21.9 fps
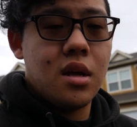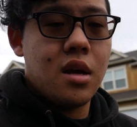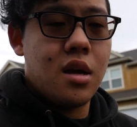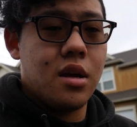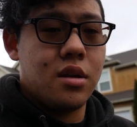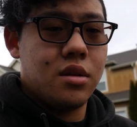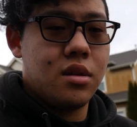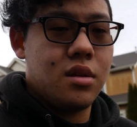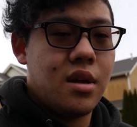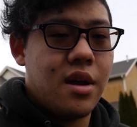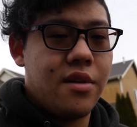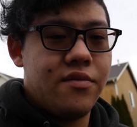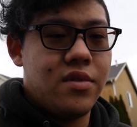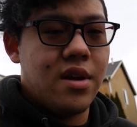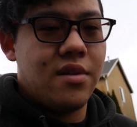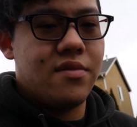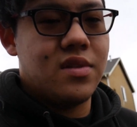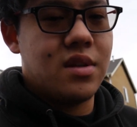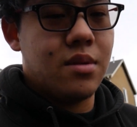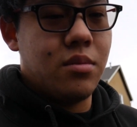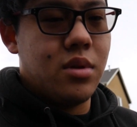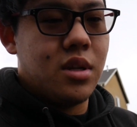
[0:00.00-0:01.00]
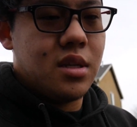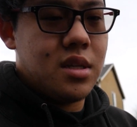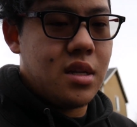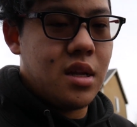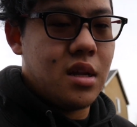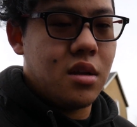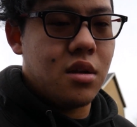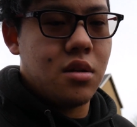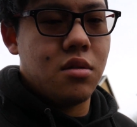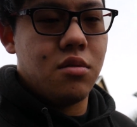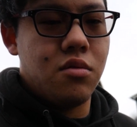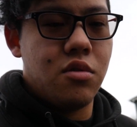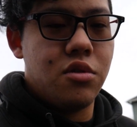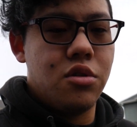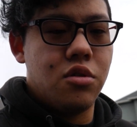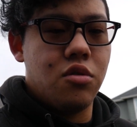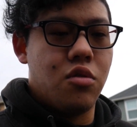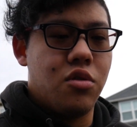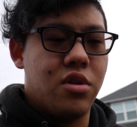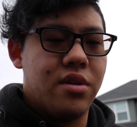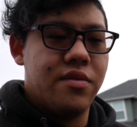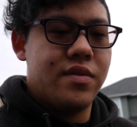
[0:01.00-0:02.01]
You have to have somebody standing on the rotor,
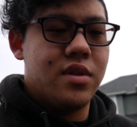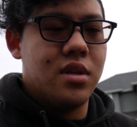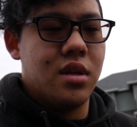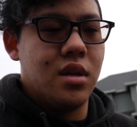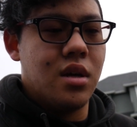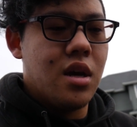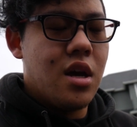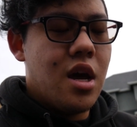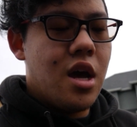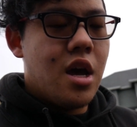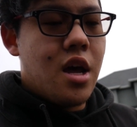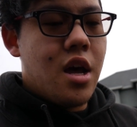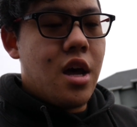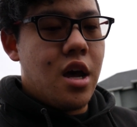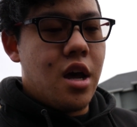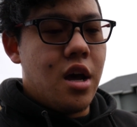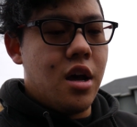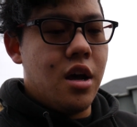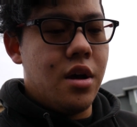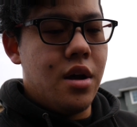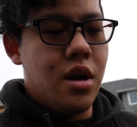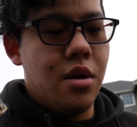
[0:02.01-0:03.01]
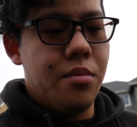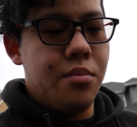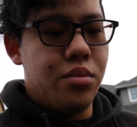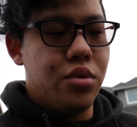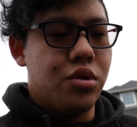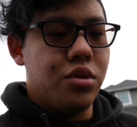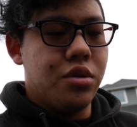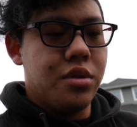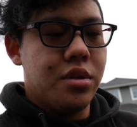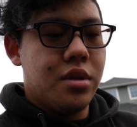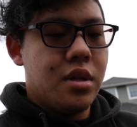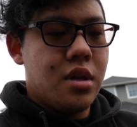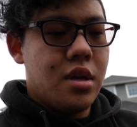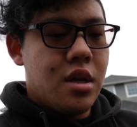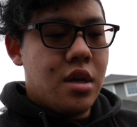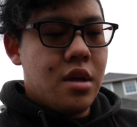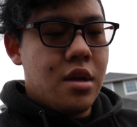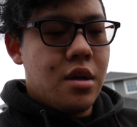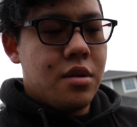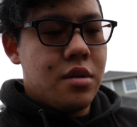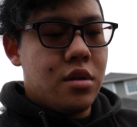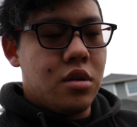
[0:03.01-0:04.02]
or you have to unbolt
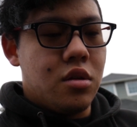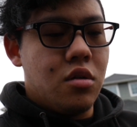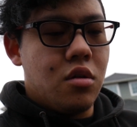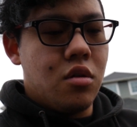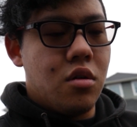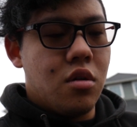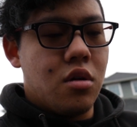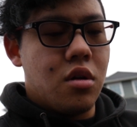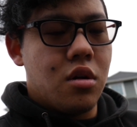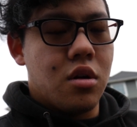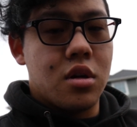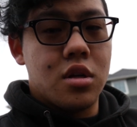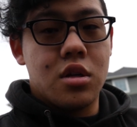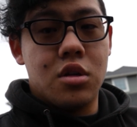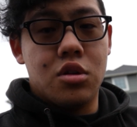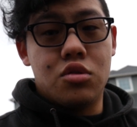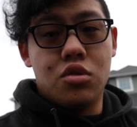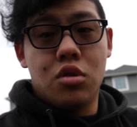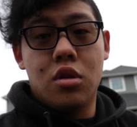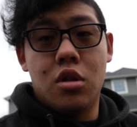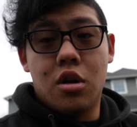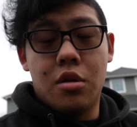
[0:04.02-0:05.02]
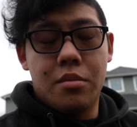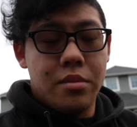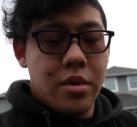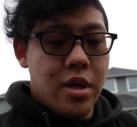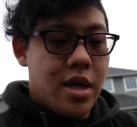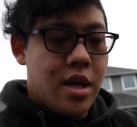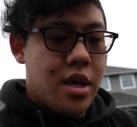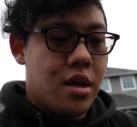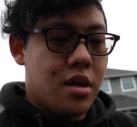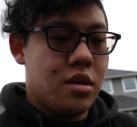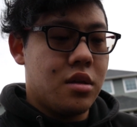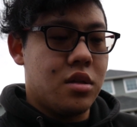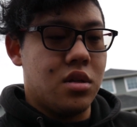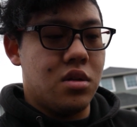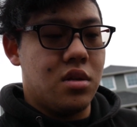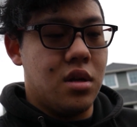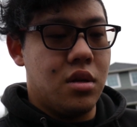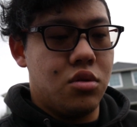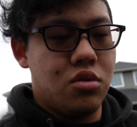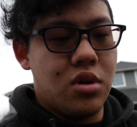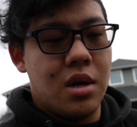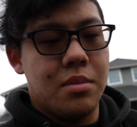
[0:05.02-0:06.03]
your control arm so
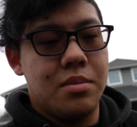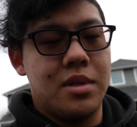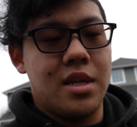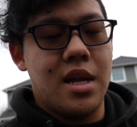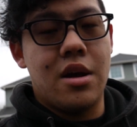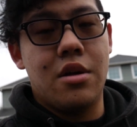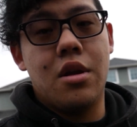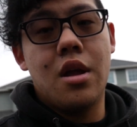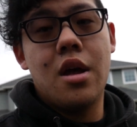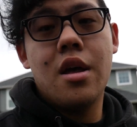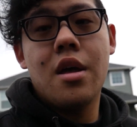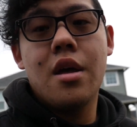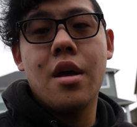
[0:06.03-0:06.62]
it drops down.